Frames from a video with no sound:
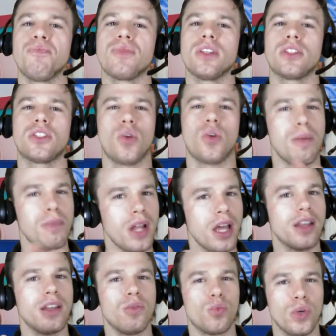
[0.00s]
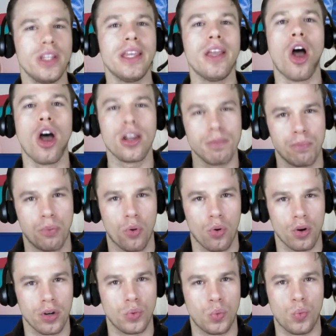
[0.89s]
So I'm not really on
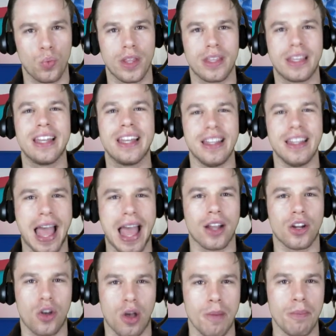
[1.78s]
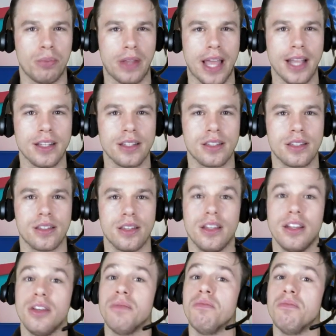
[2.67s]
board with getting that complex.
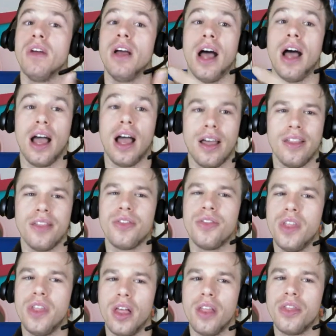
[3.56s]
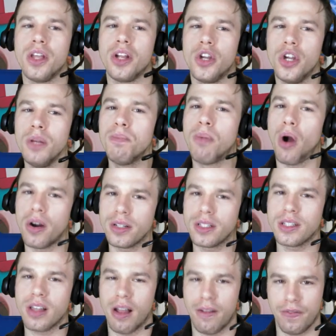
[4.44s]
The good
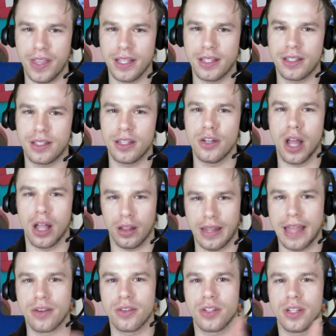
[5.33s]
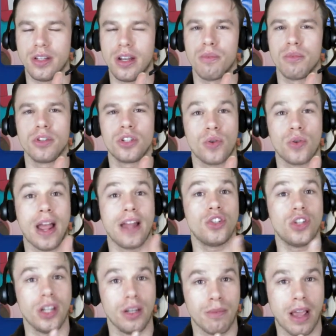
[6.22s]
parts of this letters and numbers
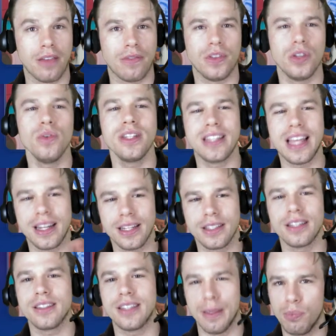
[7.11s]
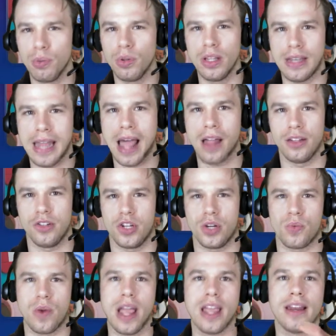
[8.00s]
strategy, in my view, is that it's a simple analogy,
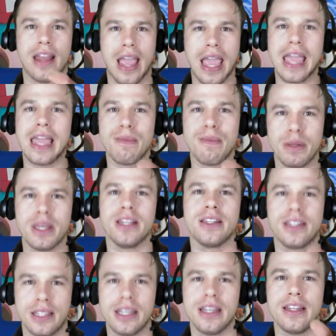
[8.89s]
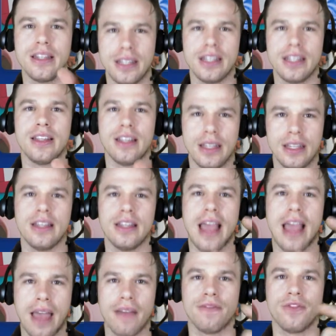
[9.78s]
right? A, B, C, D, E,
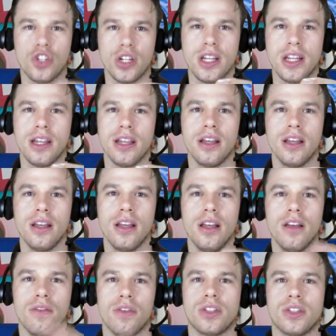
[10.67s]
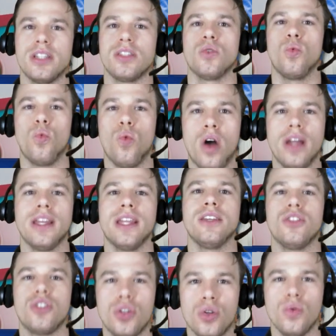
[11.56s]
F, G. Versus 1
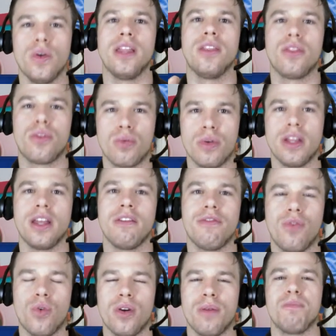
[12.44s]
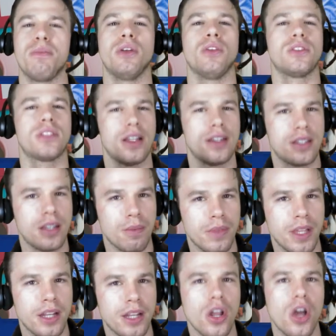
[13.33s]
and 2 and 3 and 4. It builds on something
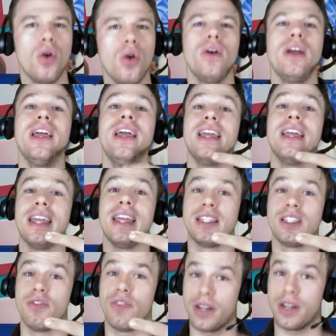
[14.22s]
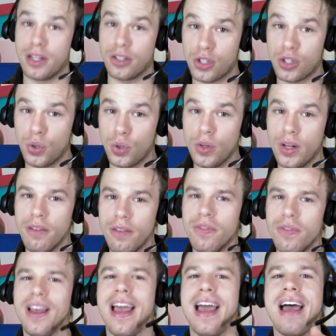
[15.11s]
they know. It's very
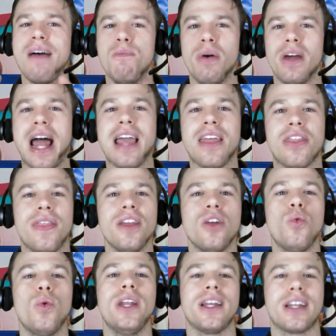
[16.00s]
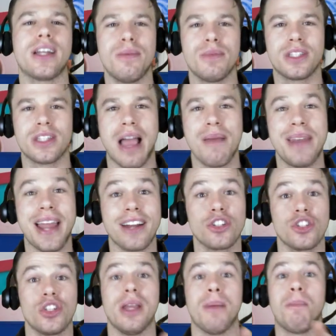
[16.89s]
intuitive. But I think when it comes time to
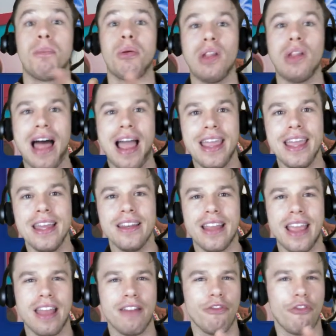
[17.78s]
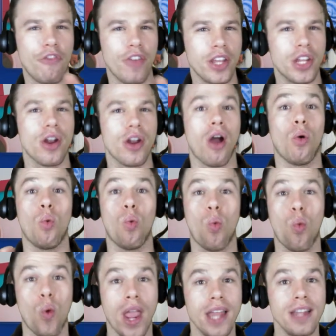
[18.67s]
actually apply it and figure out
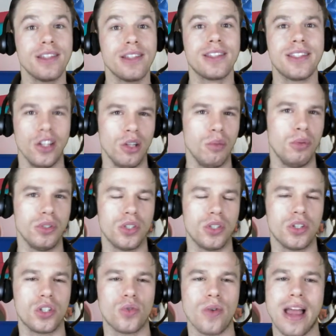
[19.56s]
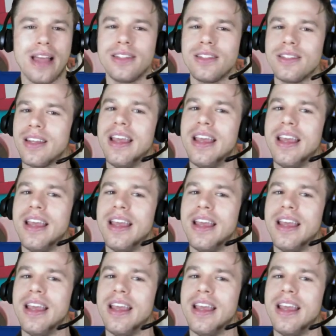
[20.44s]
when syllables are stressed,